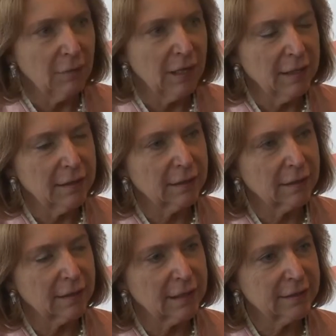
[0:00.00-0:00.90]
Well, I think
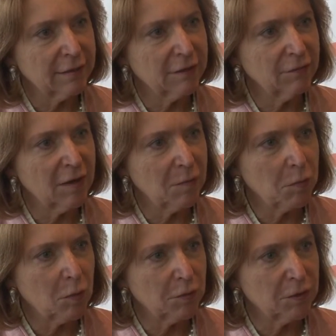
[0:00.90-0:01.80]
that there's something very
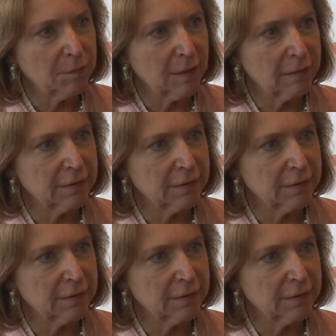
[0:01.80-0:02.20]
important about